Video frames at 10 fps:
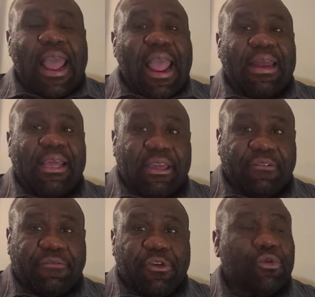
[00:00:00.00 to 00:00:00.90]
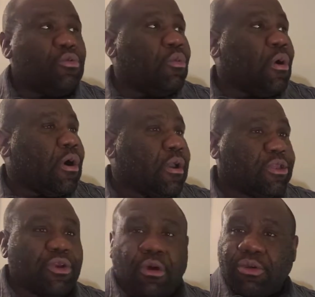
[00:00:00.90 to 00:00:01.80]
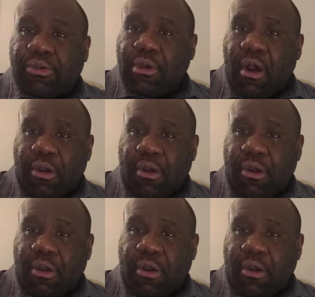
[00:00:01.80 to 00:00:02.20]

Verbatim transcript: And if you, you know,